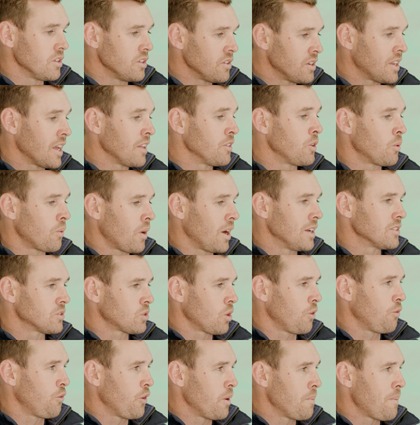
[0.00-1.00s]
get the right
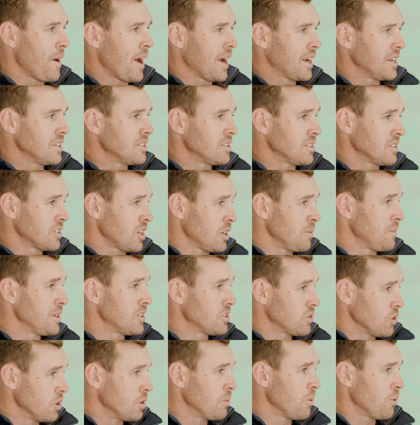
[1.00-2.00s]
software package that's going to be
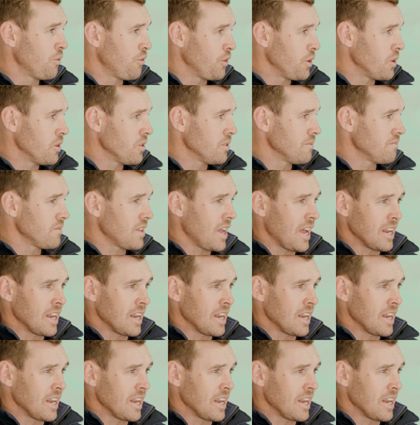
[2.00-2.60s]
suitable for you,